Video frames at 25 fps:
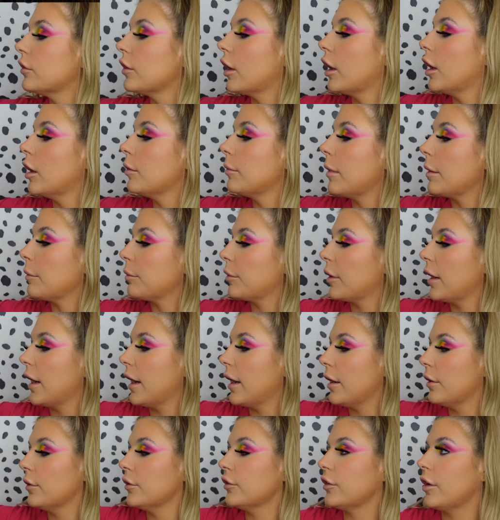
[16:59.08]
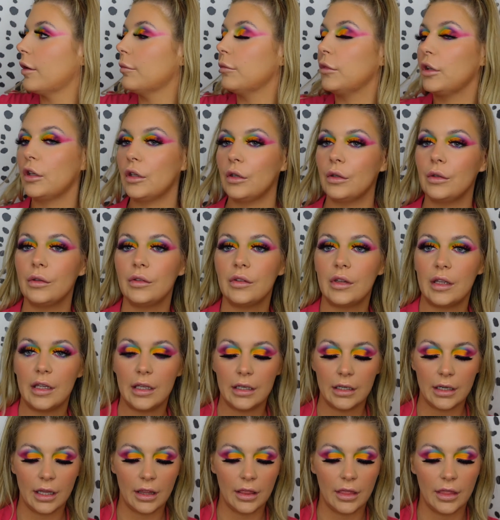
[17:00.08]
my brows, I'm
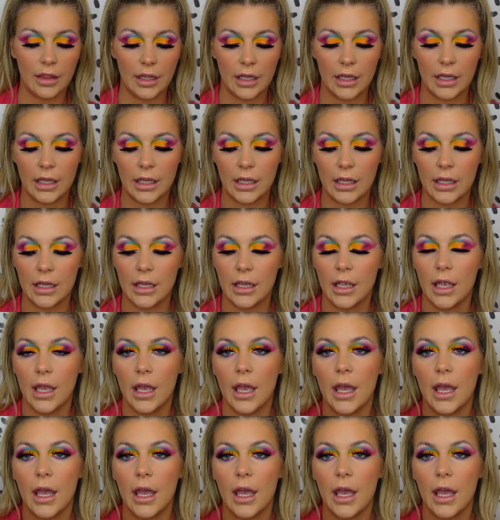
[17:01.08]
using the